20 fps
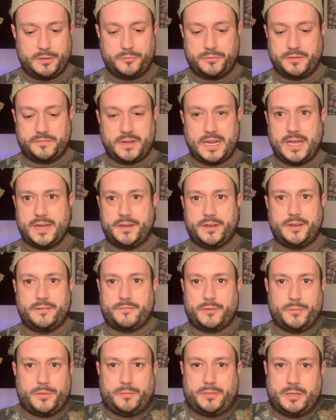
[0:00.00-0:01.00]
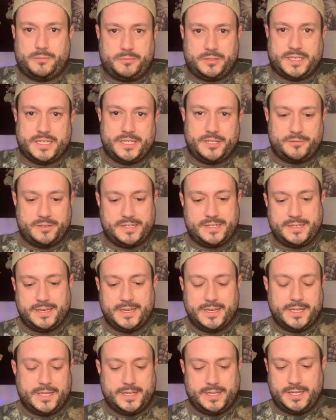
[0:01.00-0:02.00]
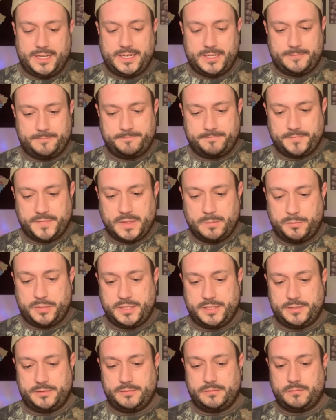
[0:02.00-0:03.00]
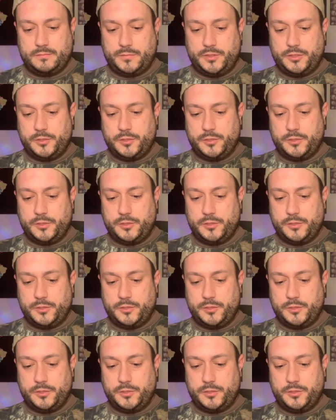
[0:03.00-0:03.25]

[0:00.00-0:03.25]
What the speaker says: have gotten it from the public anyway, but you